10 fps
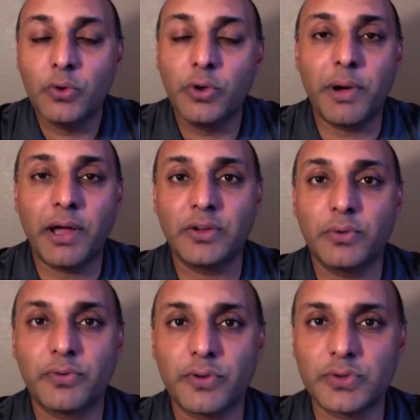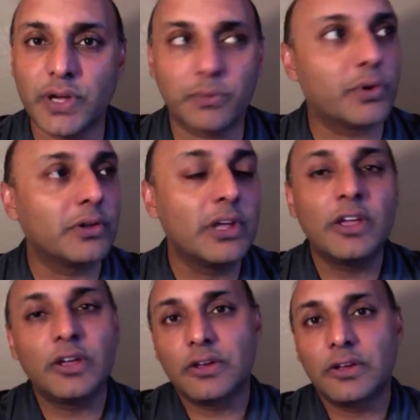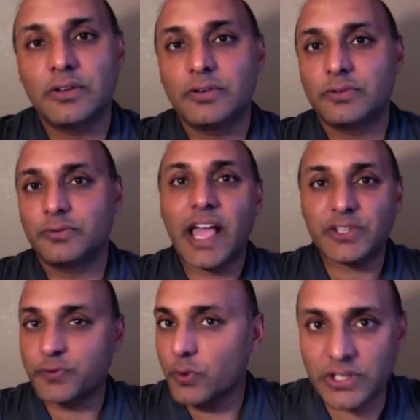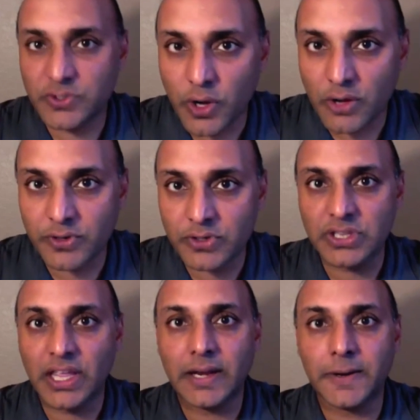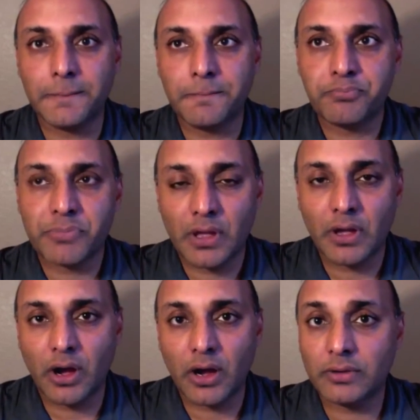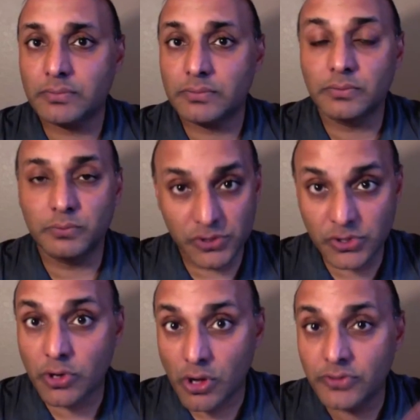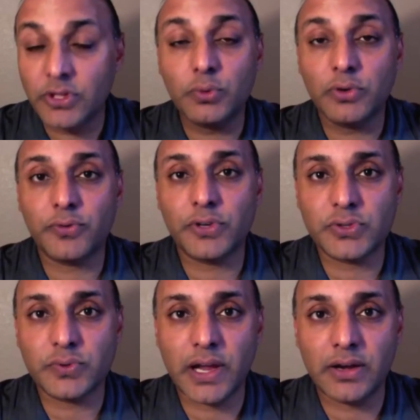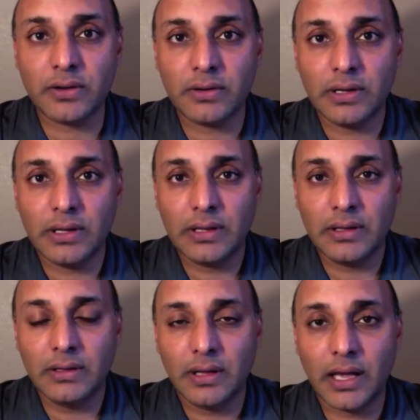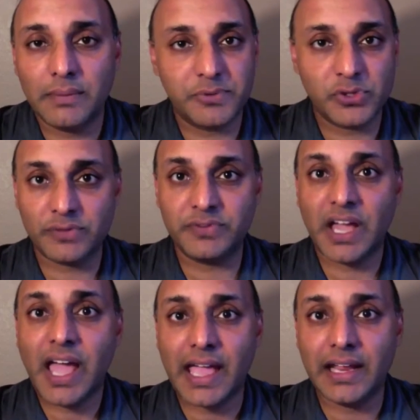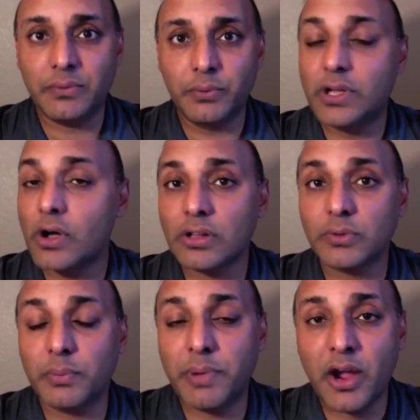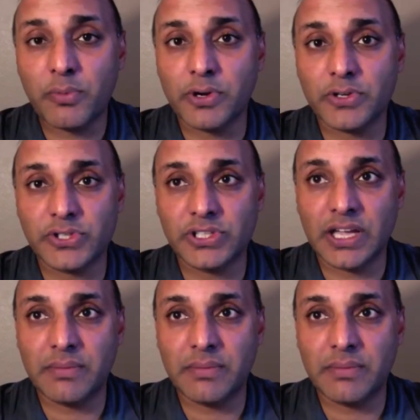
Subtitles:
we bought a new refrigerator. Well, flash forward 12 years later, our so-called new refrigerator sort of died. We called a repair person to come